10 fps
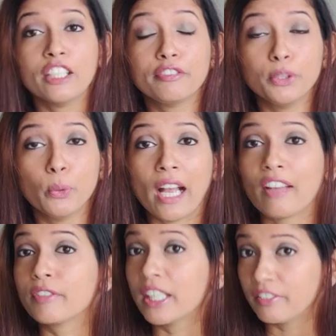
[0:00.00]
If you
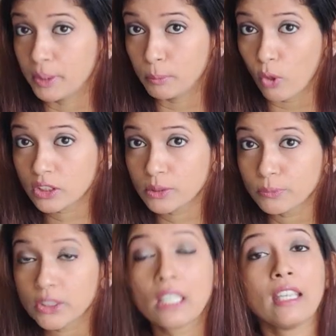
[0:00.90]
have heavy
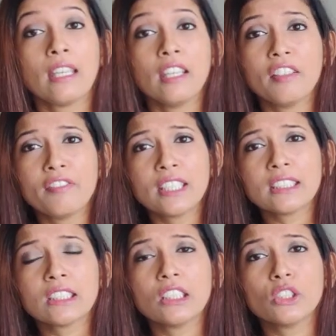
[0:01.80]
bottoms,
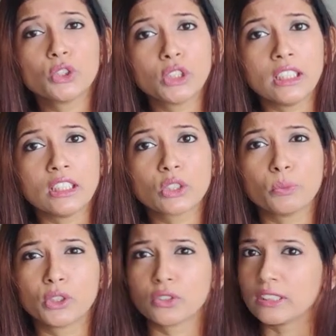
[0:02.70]
invest in a
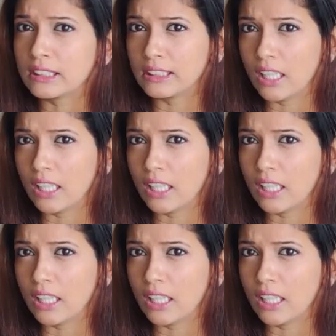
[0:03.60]
jeans which is